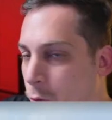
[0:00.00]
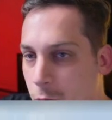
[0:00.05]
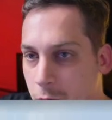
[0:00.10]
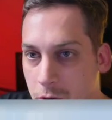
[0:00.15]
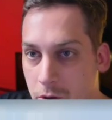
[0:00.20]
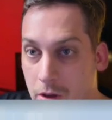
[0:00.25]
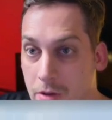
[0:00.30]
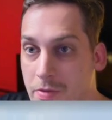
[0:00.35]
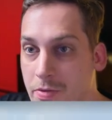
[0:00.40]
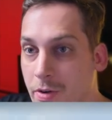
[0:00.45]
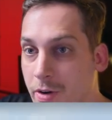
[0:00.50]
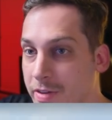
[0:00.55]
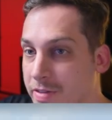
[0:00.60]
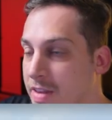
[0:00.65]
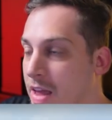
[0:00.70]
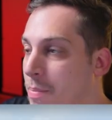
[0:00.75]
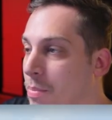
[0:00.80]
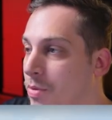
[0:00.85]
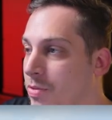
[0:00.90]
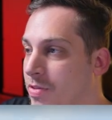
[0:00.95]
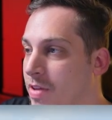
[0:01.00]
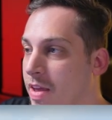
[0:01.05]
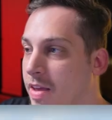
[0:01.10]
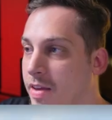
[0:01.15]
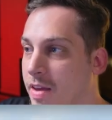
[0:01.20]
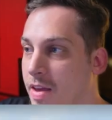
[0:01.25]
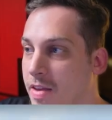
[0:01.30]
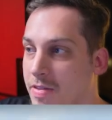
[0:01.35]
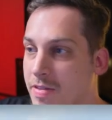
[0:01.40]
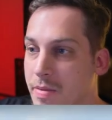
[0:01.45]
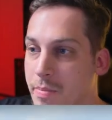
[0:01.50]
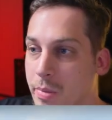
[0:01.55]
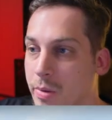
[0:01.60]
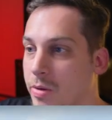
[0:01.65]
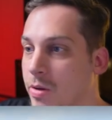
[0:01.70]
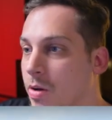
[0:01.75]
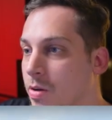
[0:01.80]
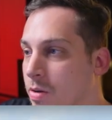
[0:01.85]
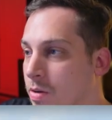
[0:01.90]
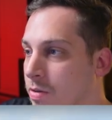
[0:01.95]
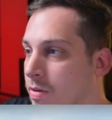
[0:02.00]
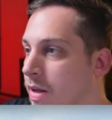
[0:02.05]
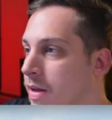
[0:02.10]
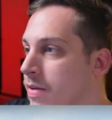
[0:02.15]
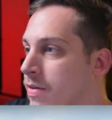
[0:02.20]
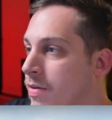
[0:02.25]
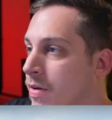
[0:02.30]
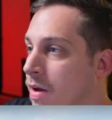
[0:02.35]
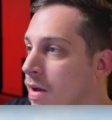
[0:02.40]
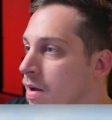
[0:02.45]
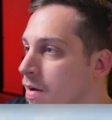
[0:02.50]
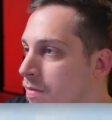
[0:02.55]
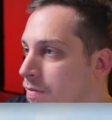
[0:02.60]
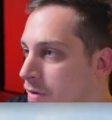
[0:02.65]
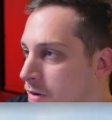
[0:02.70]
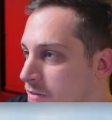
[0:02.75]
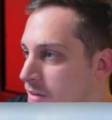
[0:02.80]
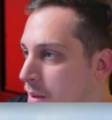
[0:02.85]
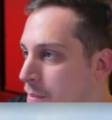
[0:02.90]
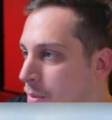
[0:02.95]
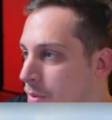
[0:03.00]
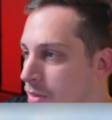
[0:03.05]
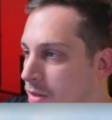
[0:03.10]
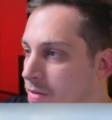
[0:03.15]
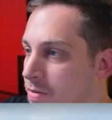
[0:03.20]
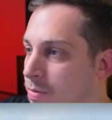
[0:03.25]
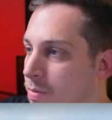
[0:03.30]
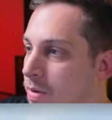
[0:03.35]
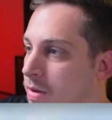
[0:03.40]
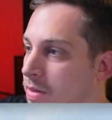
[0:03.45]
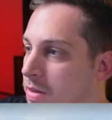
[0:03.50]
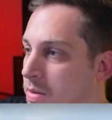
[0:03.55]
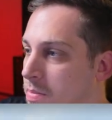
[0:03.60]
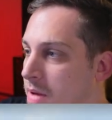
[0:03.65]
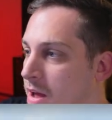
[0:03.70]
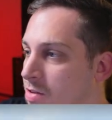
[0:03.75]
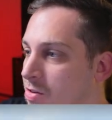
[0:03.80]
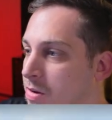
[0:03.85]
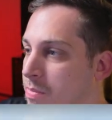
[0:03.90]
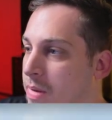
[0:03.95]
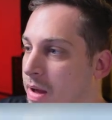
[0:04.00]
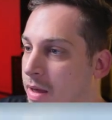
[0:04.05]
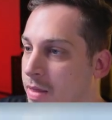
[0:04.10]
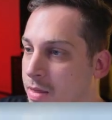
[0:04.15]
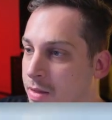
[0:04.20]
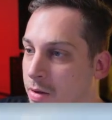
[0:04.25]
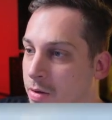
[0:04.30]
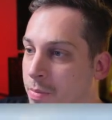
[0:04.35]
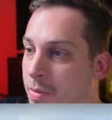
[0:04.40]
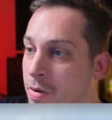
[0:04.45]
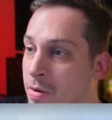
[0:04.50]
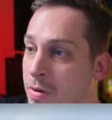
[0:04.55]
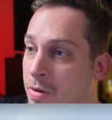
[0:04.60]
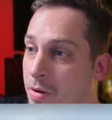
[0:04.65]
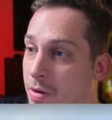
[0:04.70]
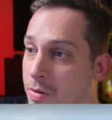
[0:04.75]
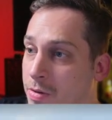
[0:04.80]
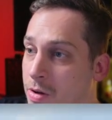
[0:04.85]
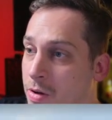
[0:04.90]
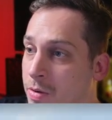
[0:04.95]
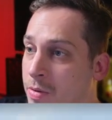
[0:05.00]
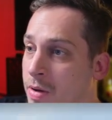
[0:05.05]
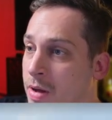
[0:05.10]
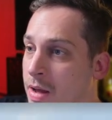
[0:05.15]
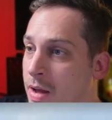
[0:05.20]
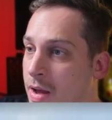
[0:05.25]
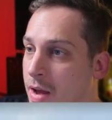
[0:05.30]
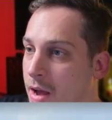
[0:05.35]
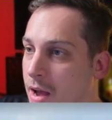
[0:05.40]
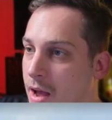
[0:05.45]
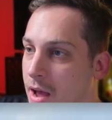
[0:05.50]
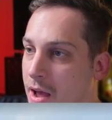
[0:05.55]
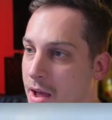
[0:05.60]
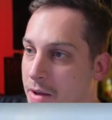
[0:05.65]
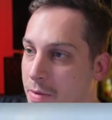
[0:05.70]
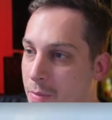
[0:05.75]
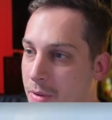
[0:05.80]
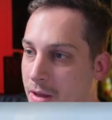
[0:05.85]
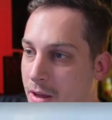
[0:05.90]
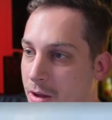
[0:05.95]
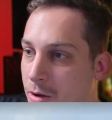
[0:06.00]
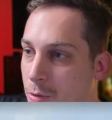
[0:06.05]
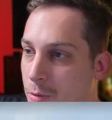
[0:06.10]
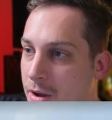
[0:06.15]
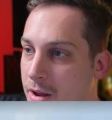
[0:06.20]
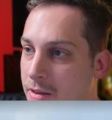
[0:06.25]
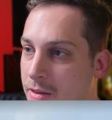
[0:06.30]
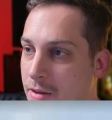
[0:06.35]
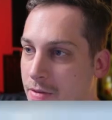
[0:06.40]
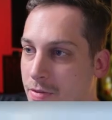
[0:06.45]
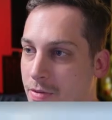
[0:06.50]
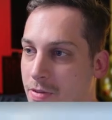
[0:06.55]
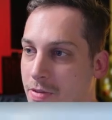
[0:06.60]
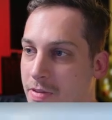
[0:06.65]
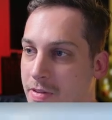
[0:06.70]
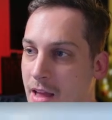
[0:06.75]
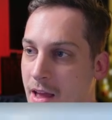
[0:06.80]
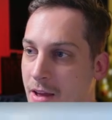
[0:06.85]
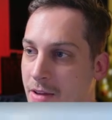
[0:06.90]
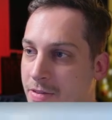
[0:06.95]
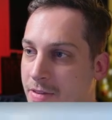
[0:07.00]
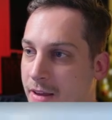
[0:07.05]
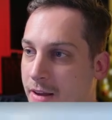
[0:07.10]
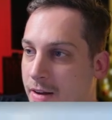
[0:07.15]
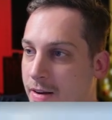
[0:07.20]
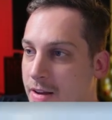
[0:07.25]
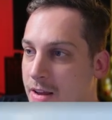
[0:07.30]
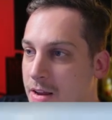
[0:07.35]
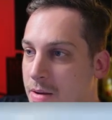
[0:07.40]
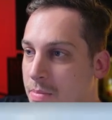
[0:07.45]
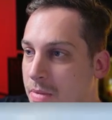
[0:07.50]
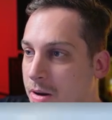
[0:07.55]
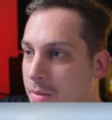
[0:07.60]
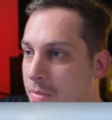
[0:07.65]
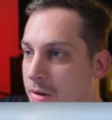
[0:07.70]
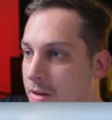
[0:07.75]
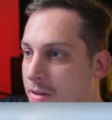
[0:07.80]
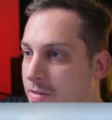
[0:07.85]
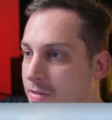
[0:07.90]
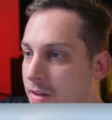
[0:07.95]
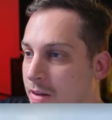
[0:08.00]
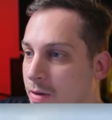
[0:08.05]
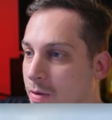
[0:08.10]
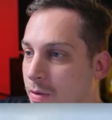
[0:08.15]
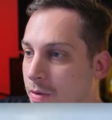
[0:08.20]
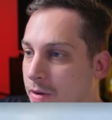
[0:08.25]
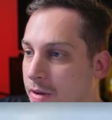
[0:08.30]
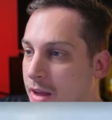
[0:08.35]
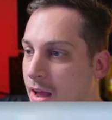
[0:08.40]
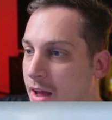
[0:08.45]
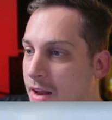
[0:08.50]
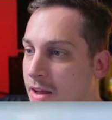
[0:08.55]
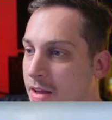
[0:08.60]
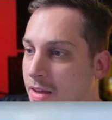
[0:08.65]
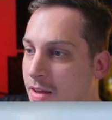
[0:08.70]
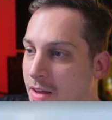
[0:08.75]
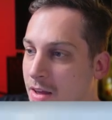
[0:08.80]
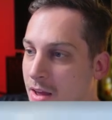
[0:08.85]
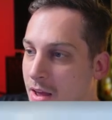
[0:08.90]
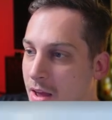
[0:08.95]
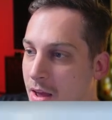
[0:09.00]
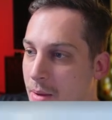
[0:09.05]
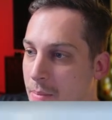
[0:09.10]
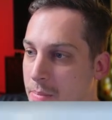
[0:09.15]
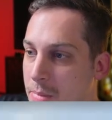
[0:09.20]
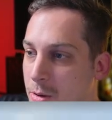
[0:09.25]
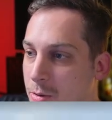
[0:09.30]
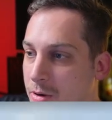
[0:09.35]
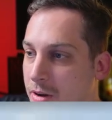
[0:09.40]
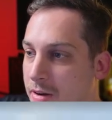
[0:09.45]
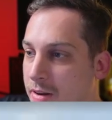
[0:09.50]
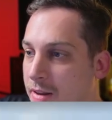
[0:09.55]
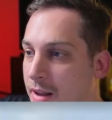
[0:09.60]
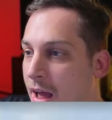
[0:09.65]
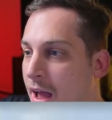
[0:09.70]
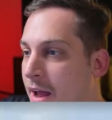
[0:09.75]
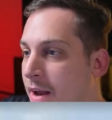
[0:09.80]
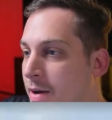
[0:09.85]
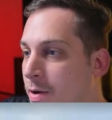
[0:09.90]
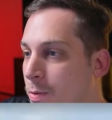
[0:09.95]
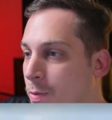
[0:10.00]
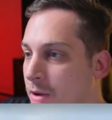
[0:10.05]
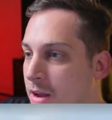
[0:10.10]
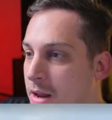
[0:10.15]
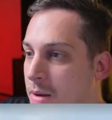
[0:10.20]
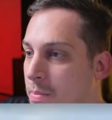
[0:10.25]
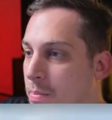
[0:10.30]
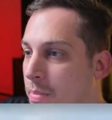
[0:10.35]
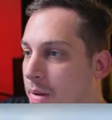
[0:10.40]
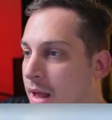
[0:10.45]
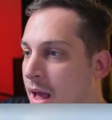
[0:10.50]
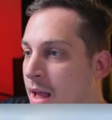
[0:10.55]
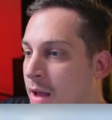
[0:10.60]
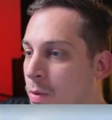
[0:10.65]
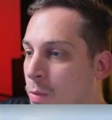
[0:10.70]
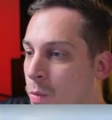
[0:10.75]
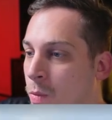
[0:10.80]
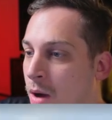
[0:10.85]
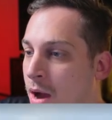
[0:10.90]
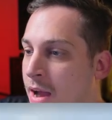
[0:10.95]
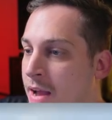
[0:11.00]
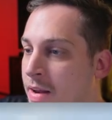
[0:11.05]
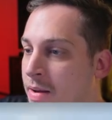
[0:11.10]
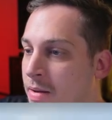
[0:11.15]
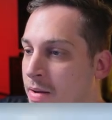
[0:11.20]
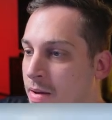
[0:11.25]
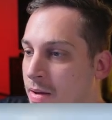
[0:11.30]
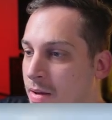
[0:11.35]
Or you can, for example, take a simple logo, like for example, this one, the Magic Path logo, logo and we can create different styles like clean, minimalistic, organic, muted, lime, green, black, white,